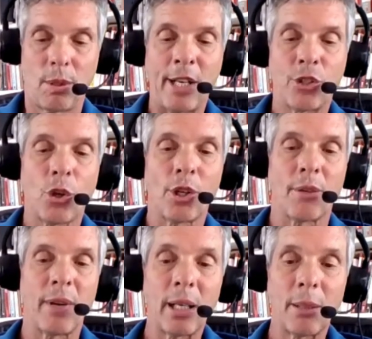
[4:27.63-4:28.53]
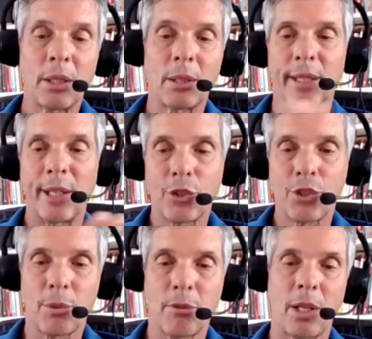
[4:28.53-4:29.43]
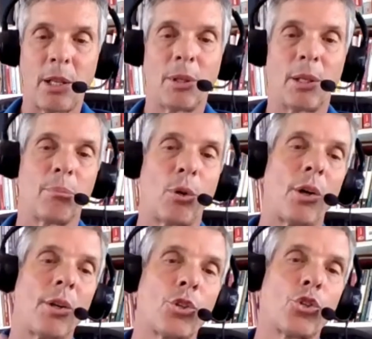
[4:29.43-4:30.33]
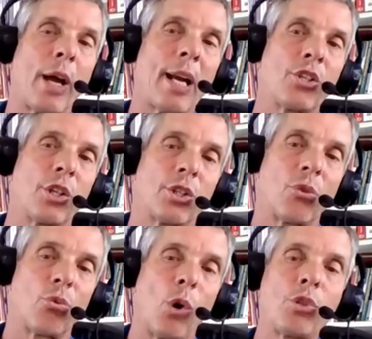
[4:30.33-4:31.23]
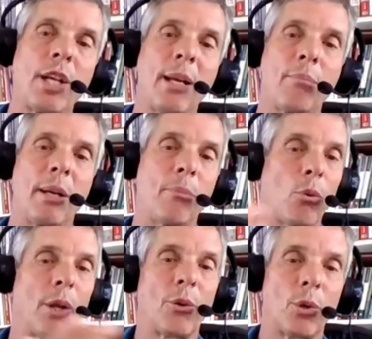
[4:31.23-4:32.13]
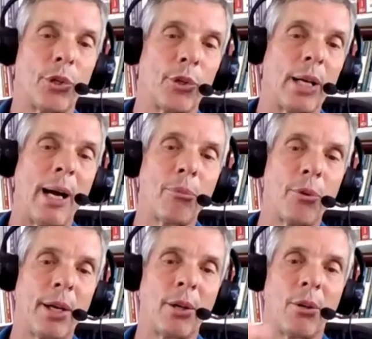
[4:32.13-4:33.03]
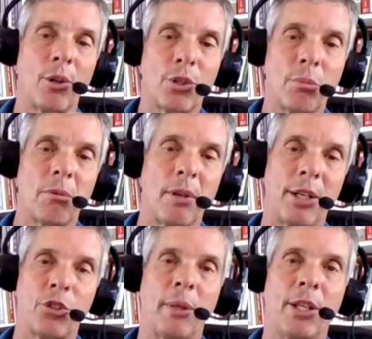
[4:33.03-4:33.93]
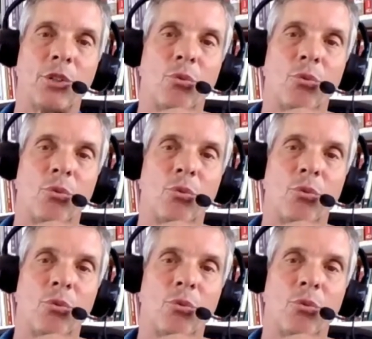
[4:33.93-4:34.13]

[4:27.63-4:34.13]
HR development, leadership development, and part of the strategy is to rotate people, whether you're an operator or a supervisor, manager,